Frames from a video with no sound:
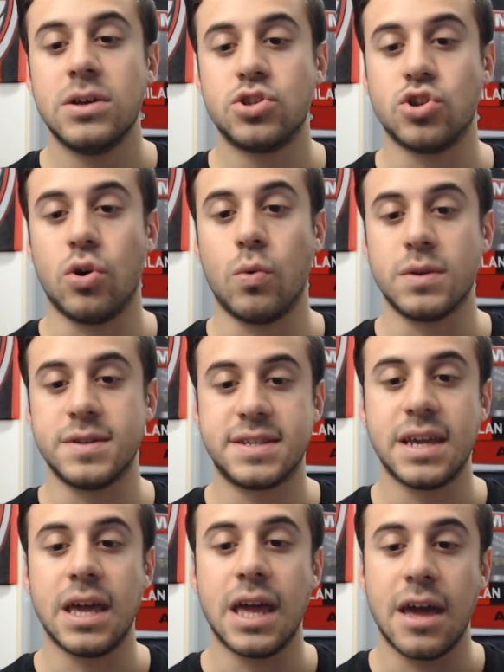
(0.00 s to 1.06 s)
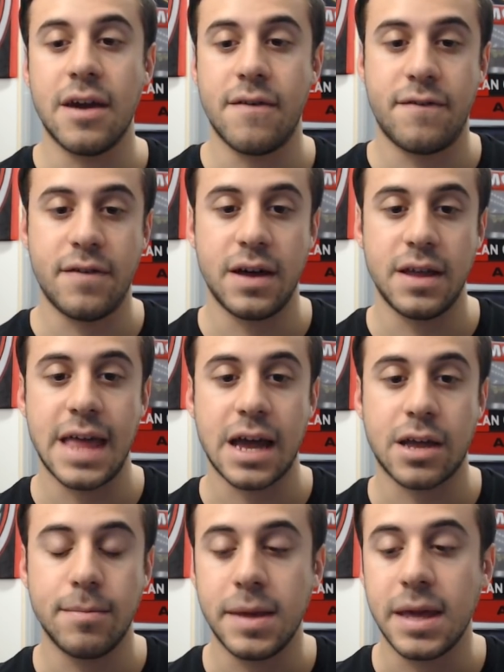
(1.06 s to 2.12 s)
So we'll see if that
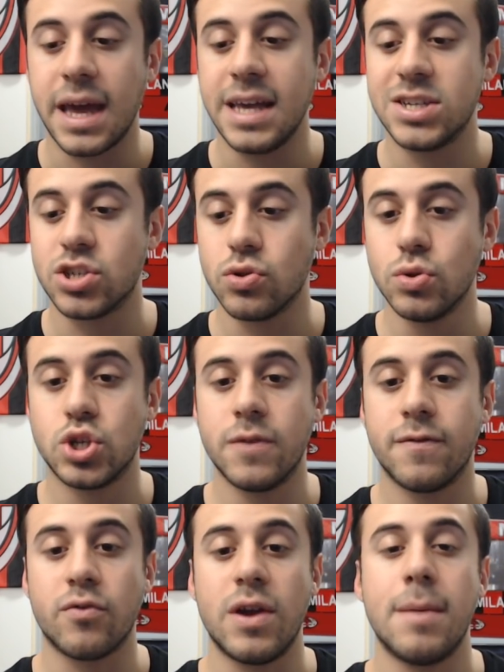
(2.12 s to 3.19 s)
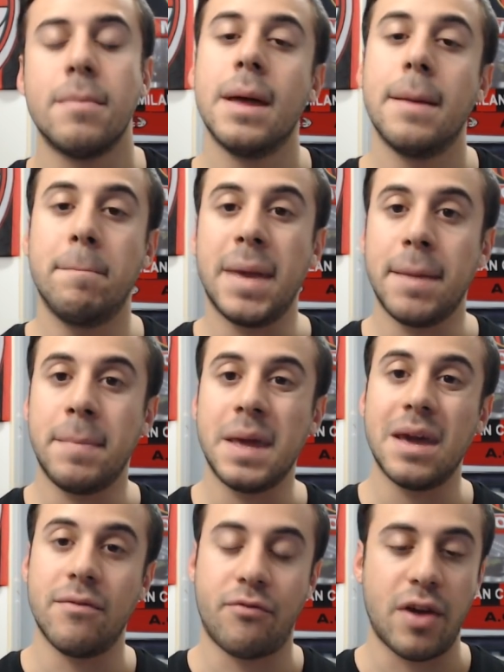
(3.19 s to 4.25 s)
could be a solution for him,
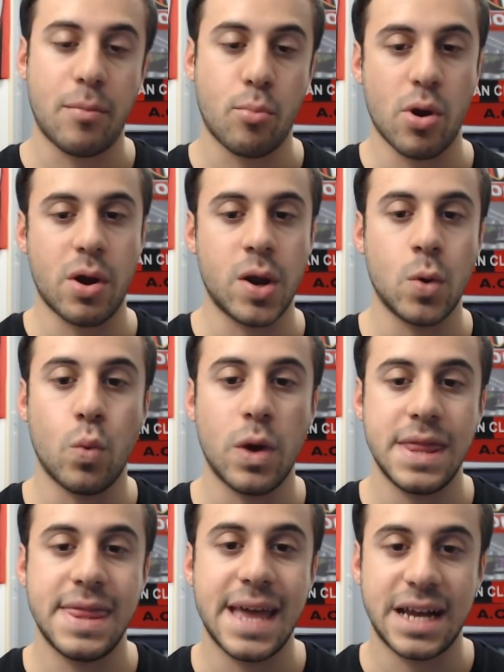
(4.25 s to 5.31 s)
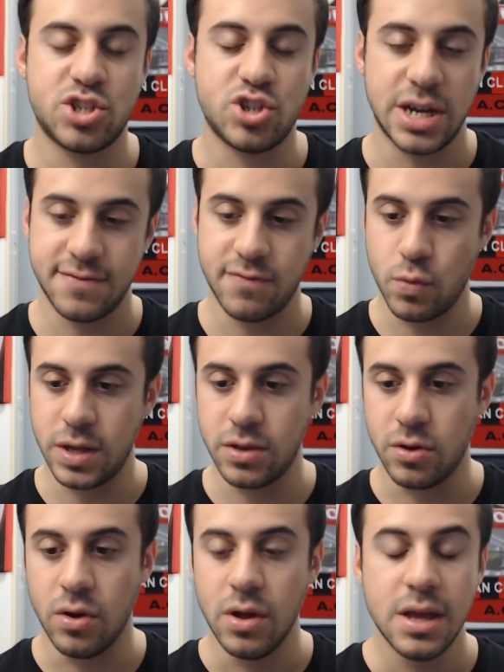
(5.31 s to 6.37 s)
maybe in February when that transfer
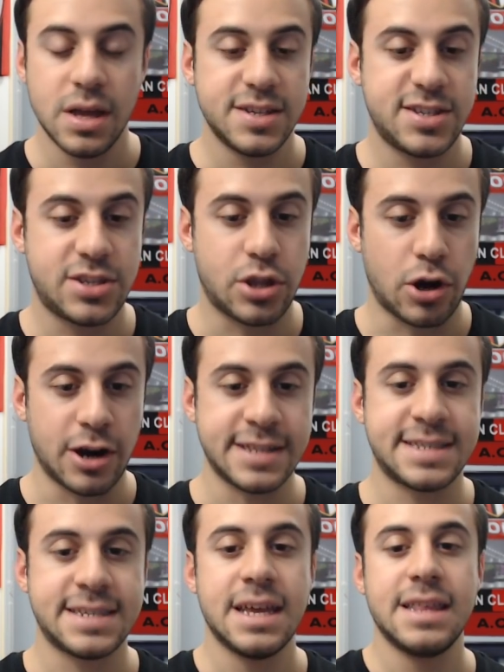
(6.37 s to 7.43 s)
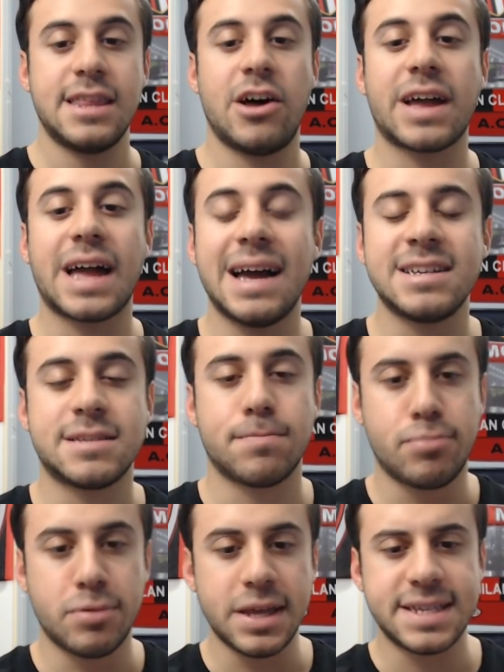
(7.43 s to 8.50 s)
window starts. Now, guys,
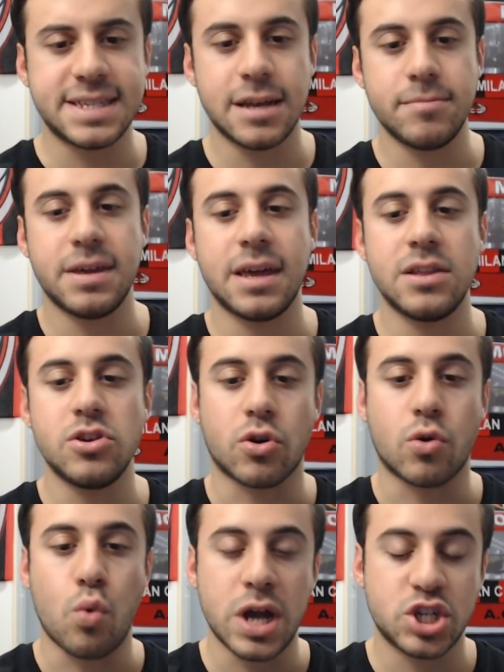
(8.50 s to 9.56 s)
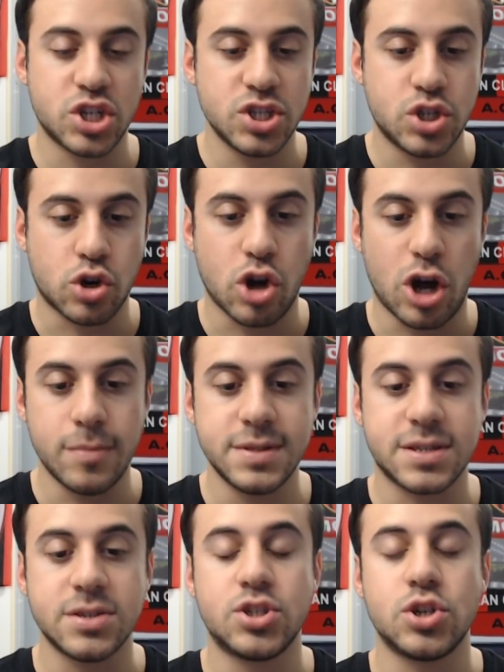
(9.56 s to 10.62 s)
please send me in your questions, your
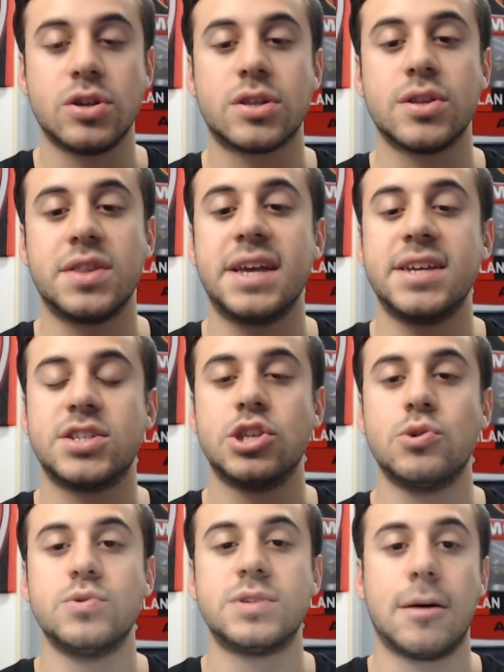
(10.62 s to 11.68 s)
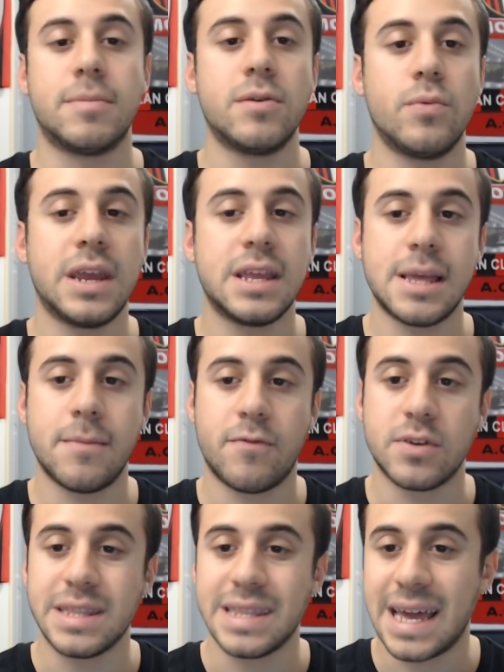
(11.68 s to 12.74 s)
comments concerning today's news. I'll be reading them
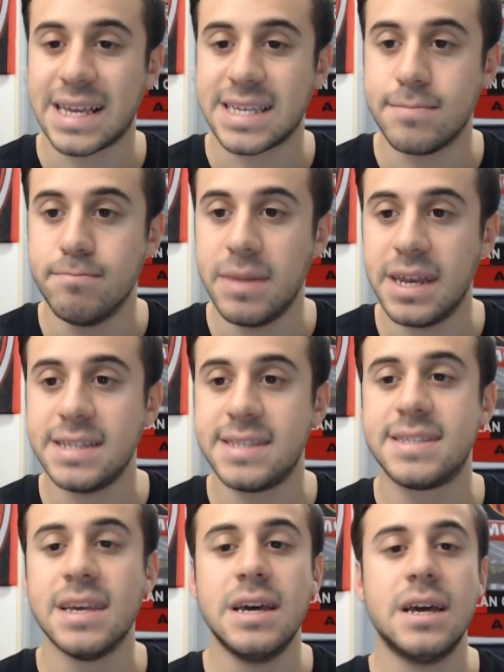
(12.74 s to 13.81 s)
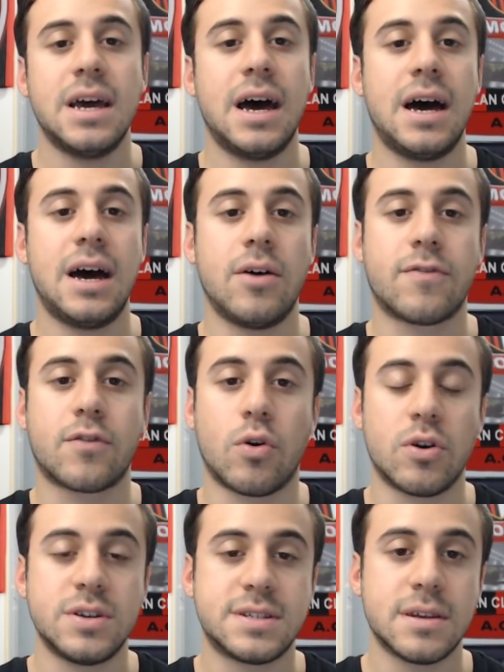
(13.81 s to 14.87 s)
for the next minutes. Of
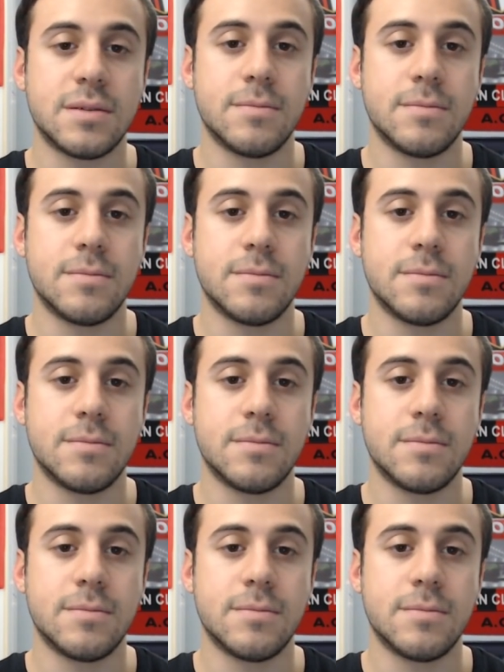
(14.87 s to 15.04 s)
course,